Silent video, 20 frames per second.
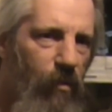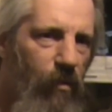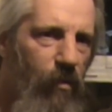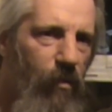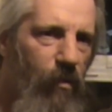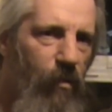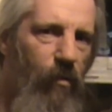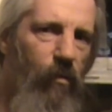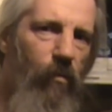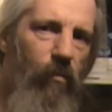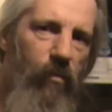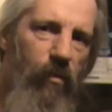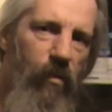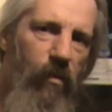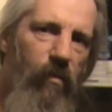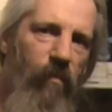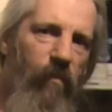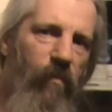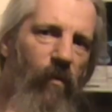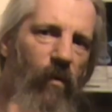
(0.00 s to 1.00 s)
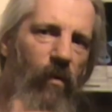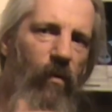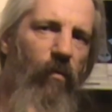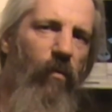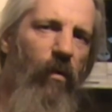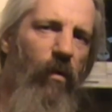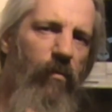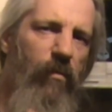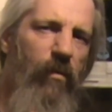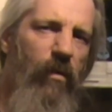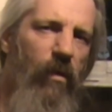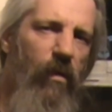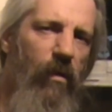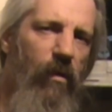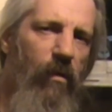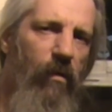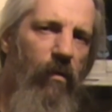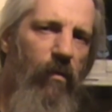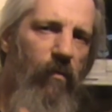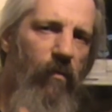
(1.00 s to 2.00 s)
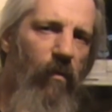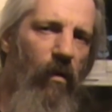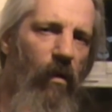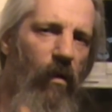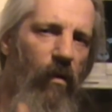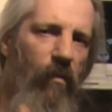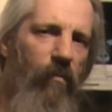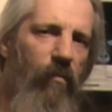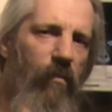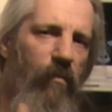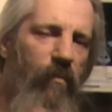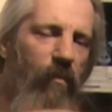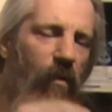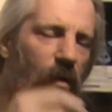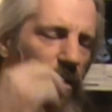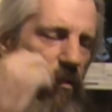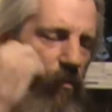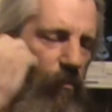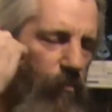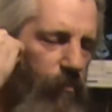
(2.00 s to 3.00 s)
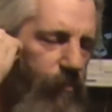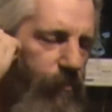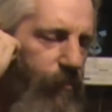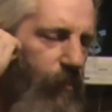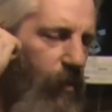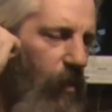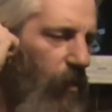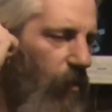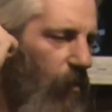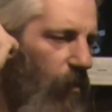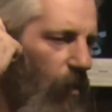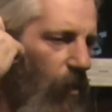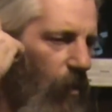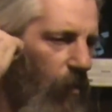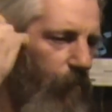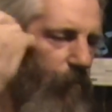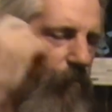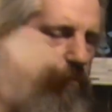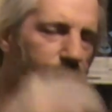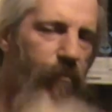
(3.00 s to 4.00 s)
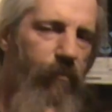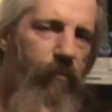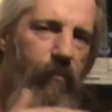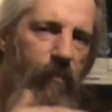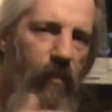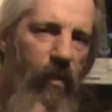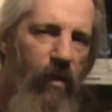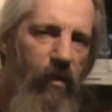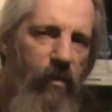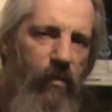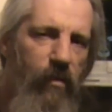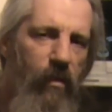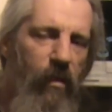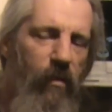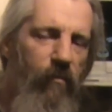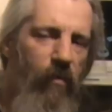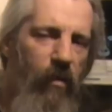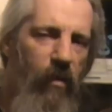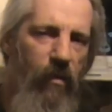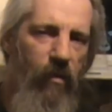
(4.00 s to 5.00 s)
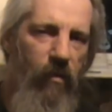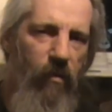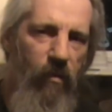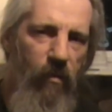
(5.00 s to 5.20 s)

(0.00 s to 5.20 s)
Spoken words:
and nor did the final OG, the final SG reading.